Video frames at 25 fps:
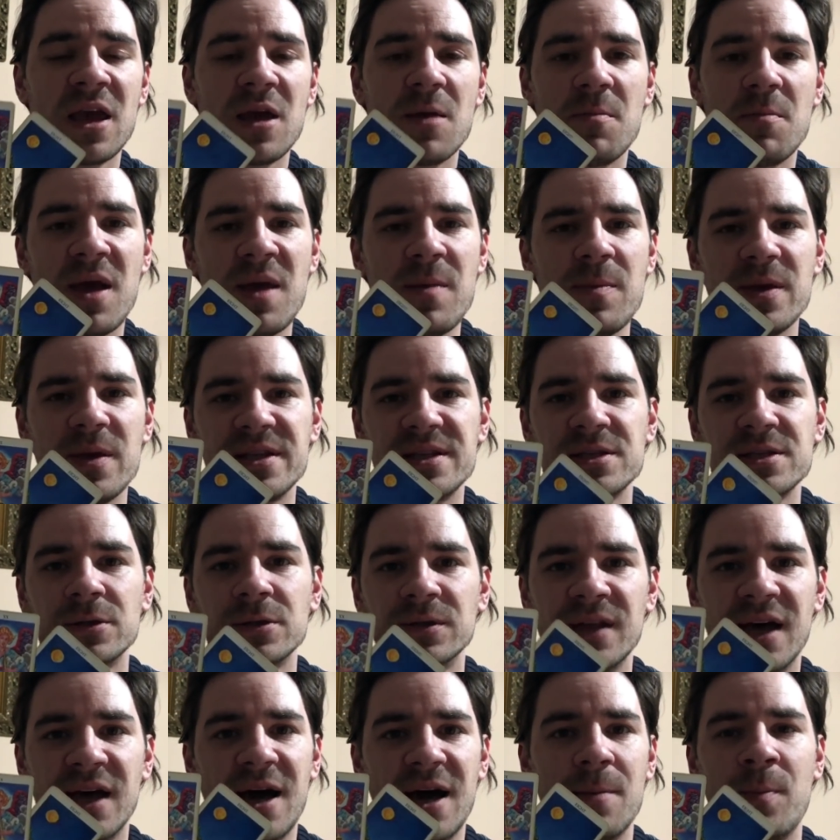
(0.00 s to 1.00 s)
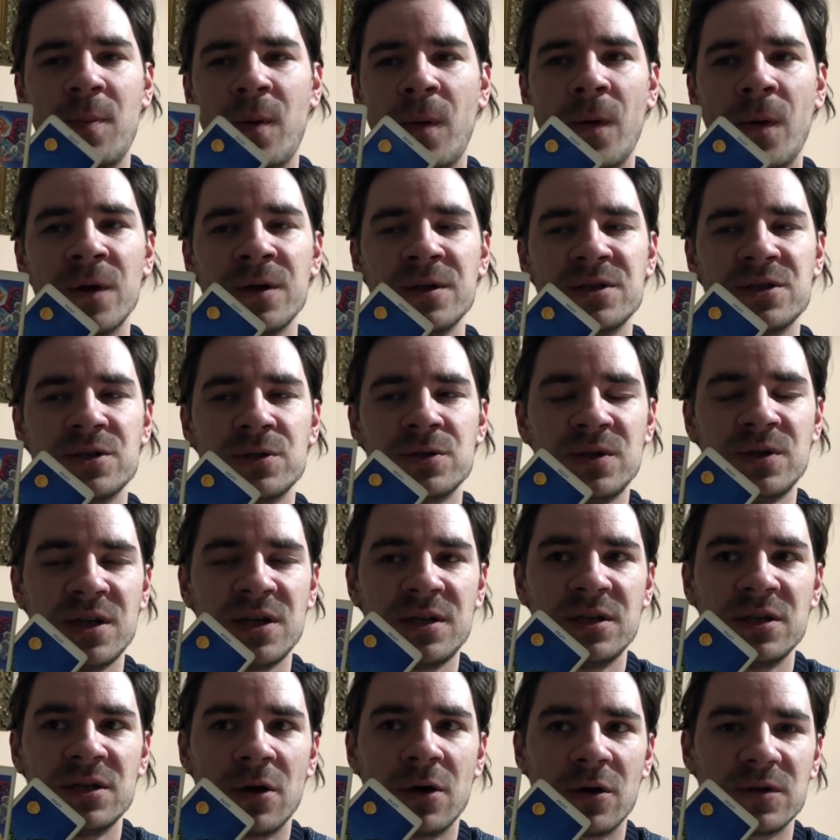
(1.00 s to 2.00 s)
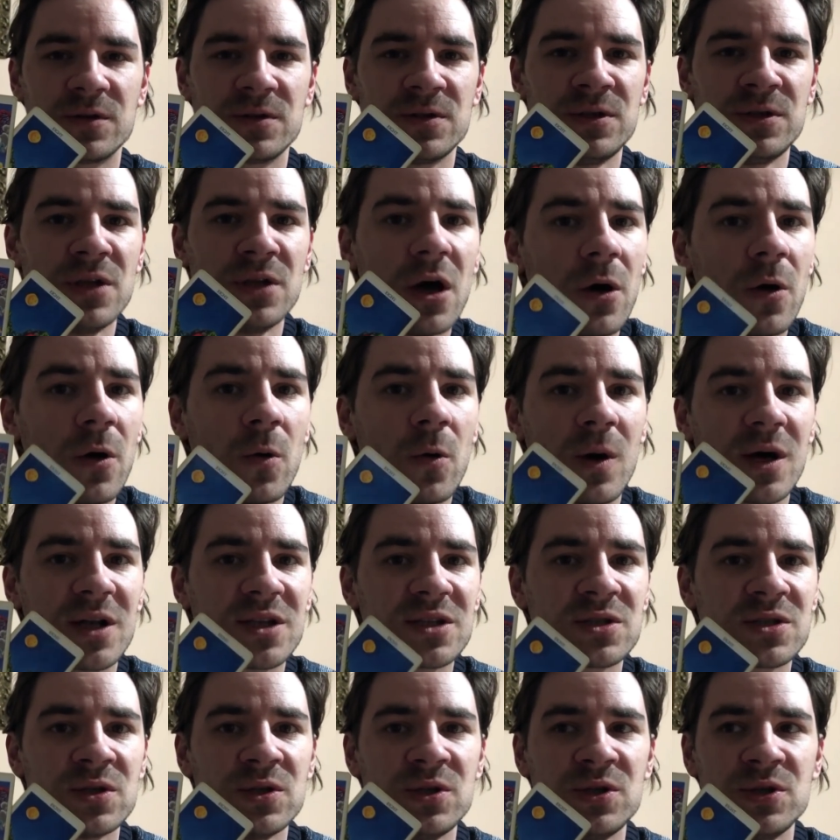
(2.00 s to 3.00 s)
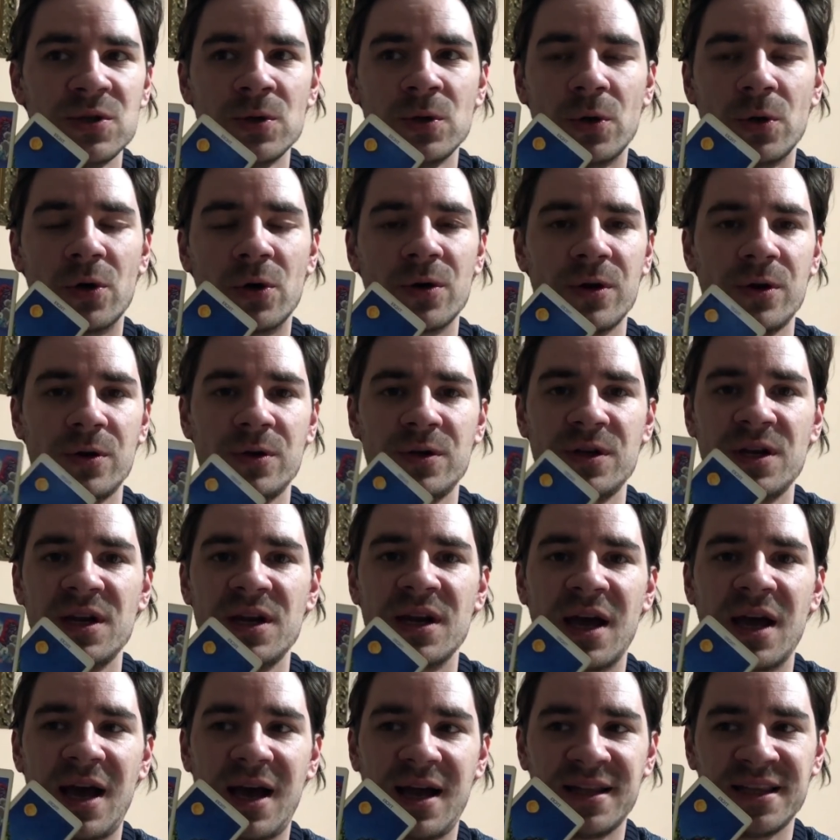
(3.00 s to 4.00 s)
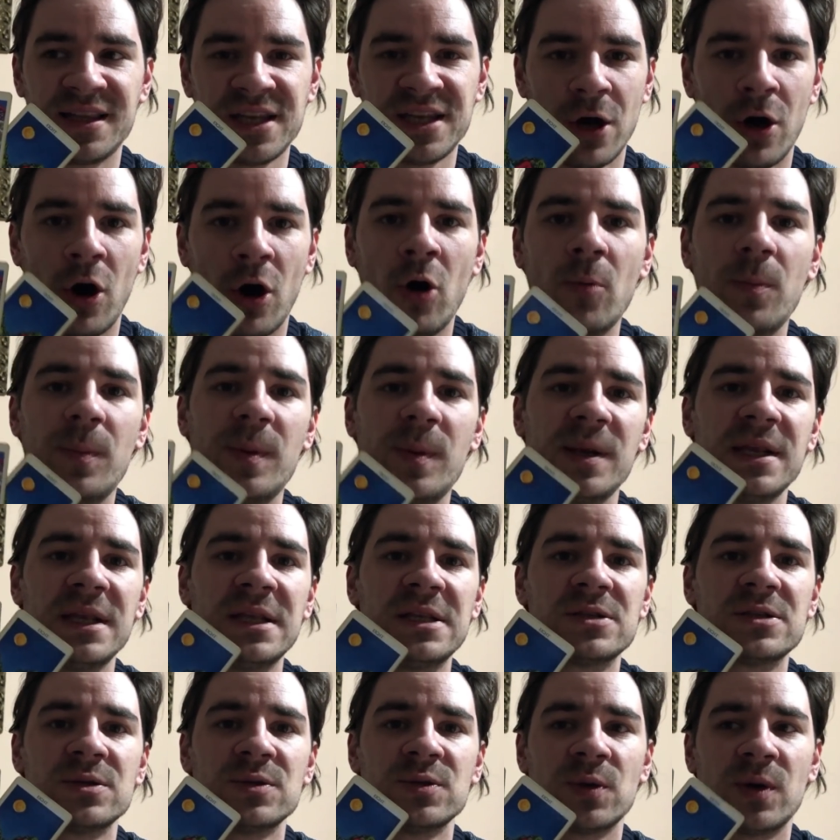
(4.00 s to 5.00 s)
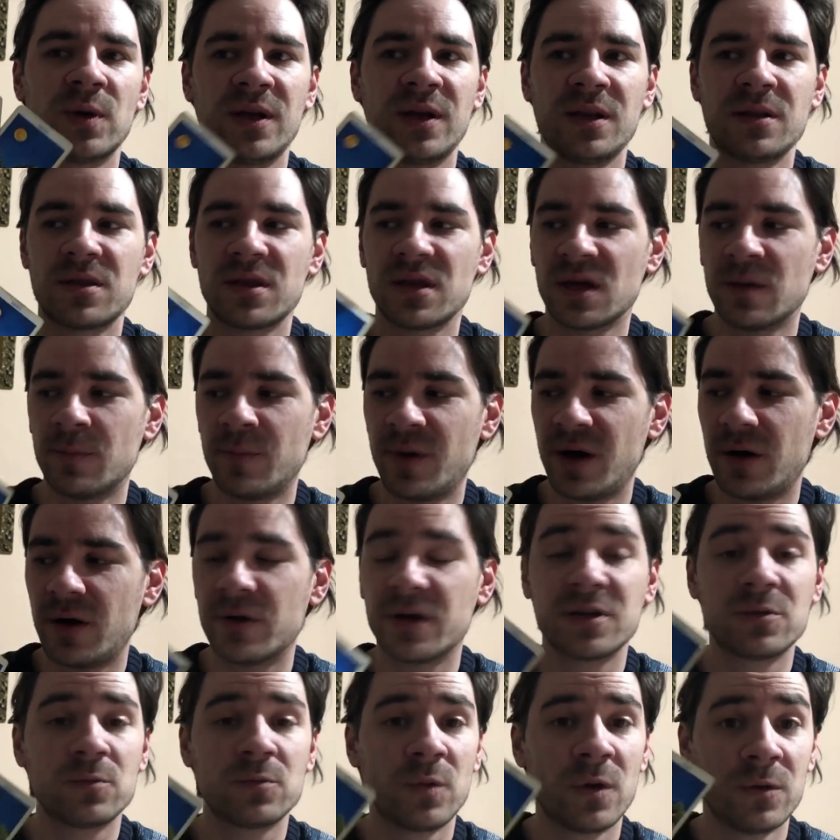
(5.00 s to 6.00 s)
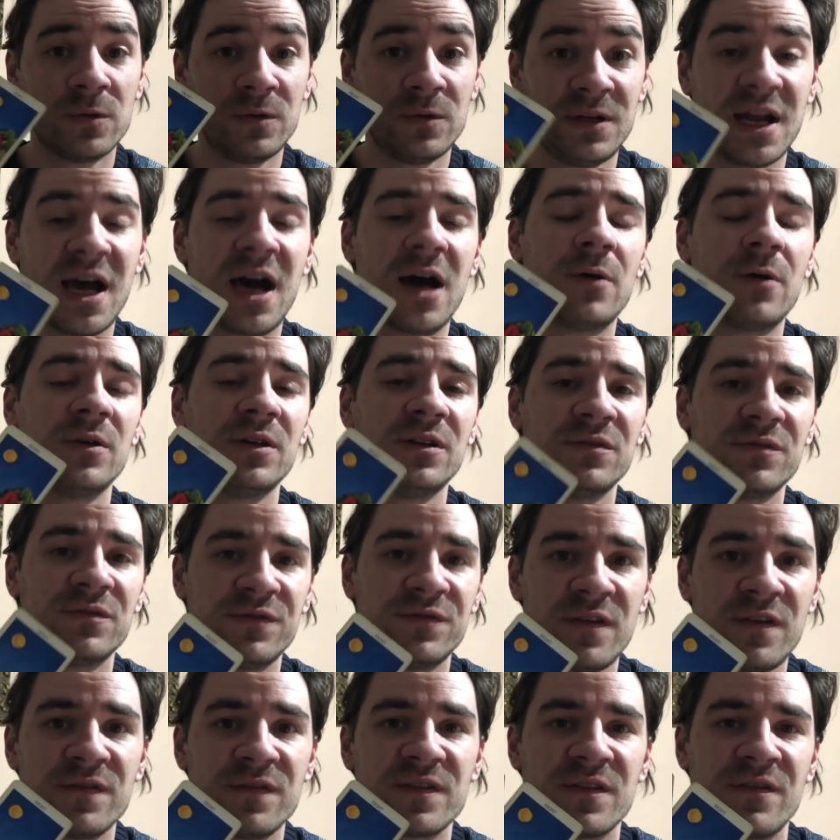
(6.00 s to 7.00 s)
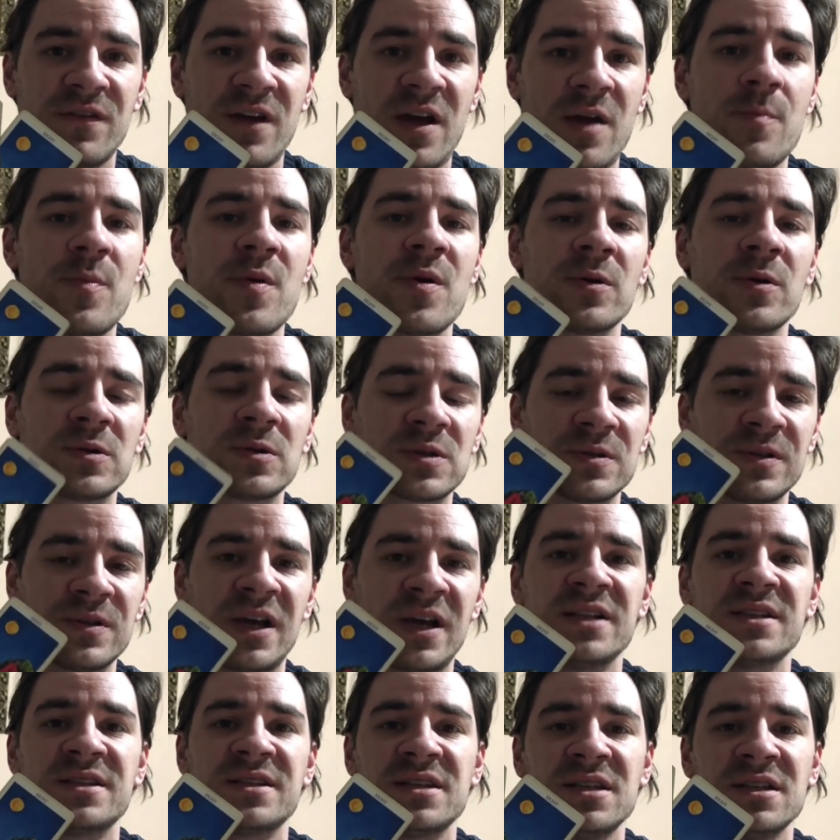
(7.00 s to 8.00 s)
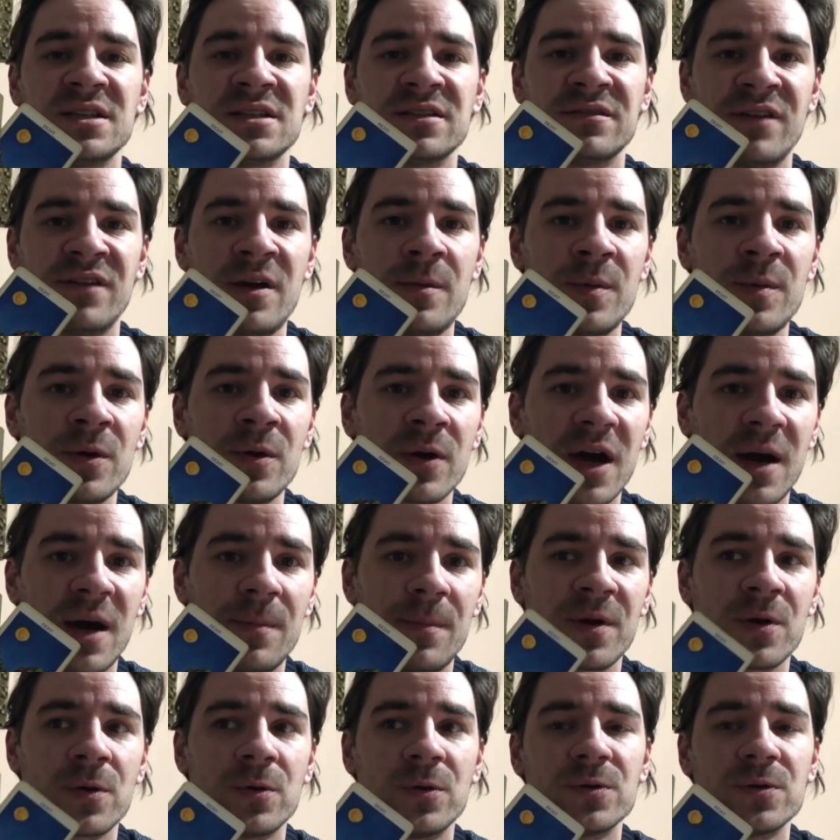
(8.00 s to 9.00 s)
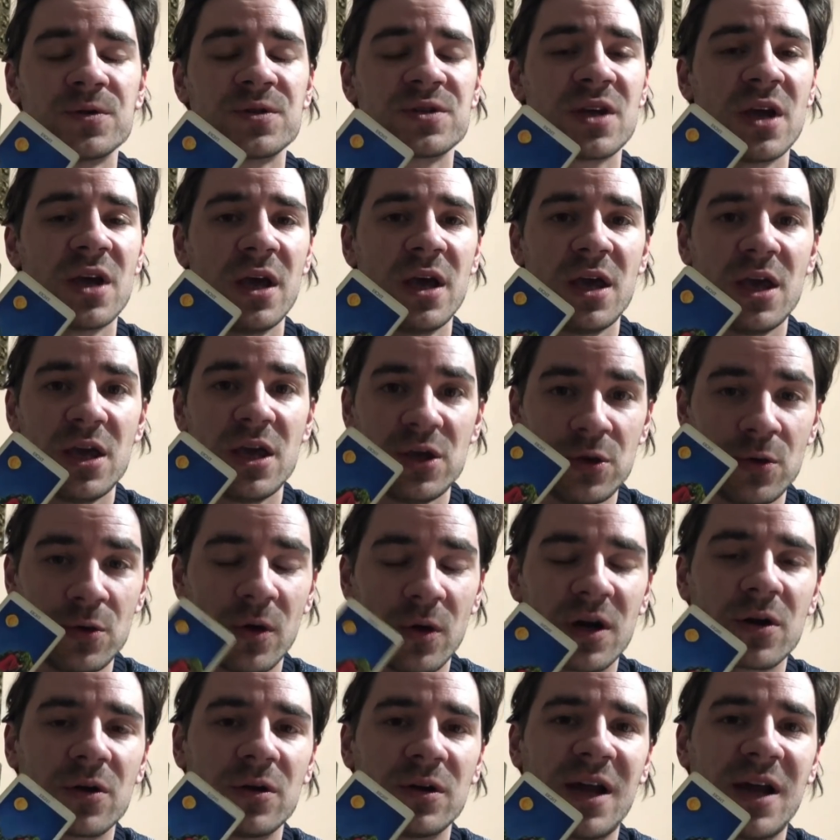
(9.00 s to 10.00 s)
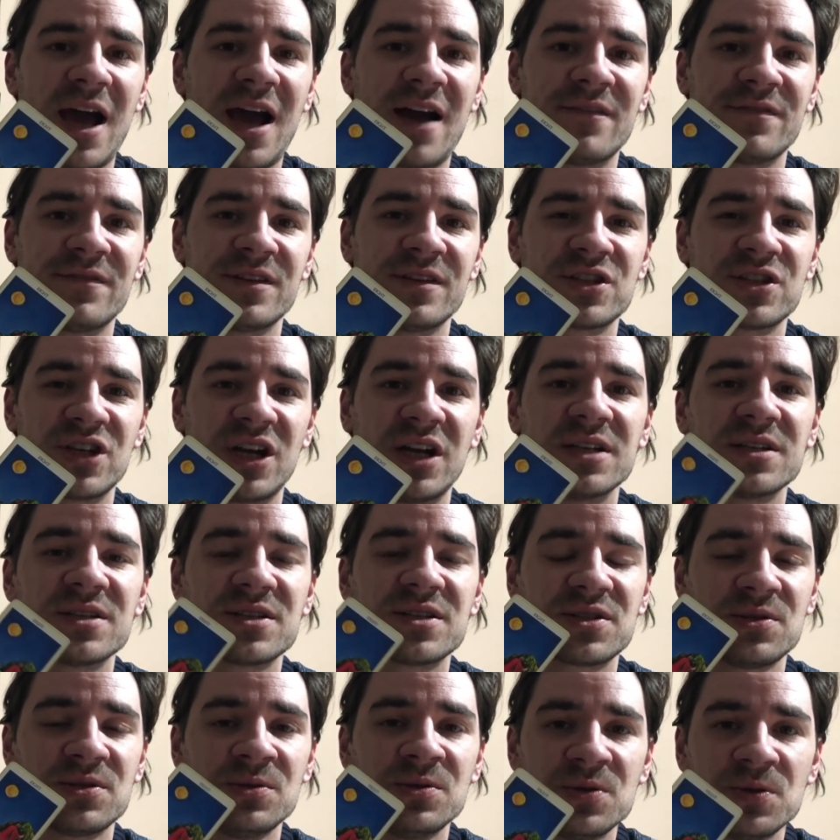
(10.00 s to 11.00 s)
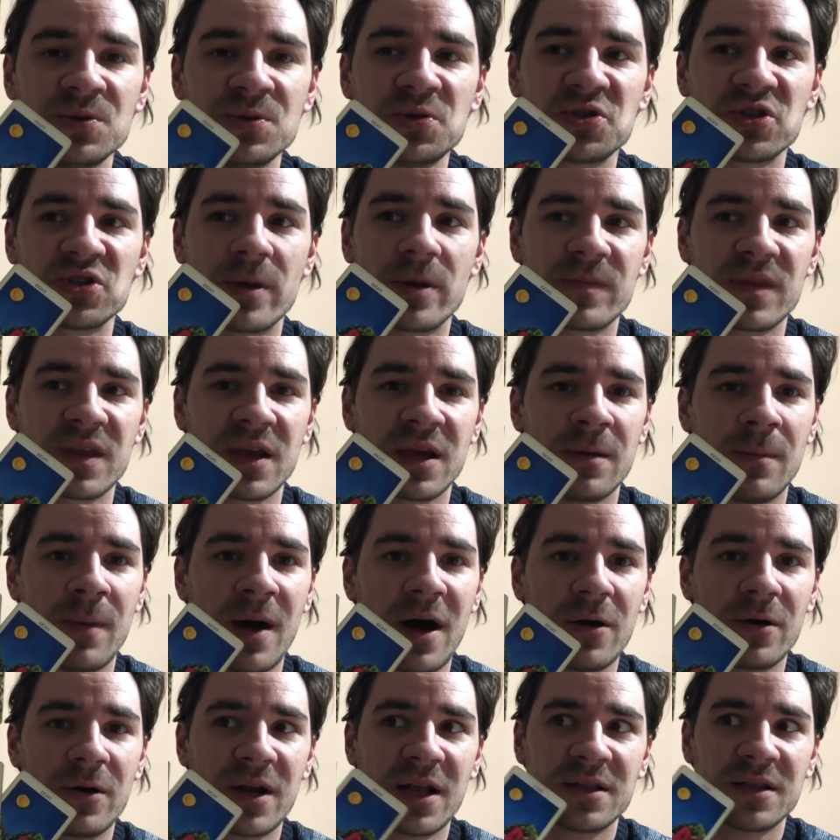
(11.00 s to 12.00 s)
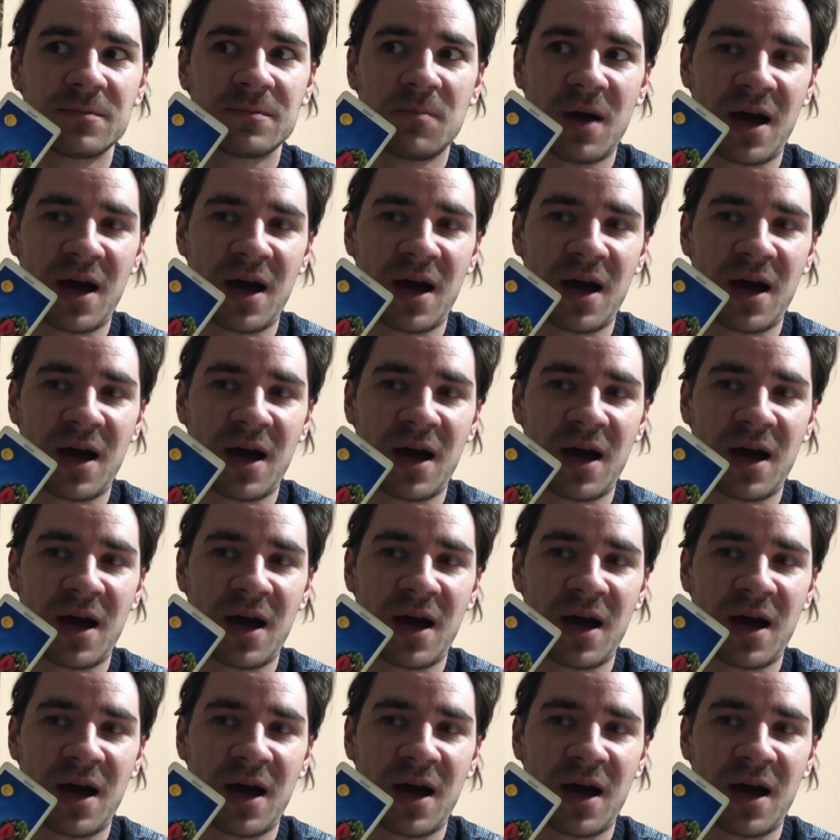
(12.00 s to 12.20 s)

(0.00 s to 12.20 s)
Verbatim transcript: Maybe till that point you did not know what to do or you didn't have the opening to do anything about it. Well, now in 5th of April to 19th of April, Capricorns, you are going to have the chance to do something about it.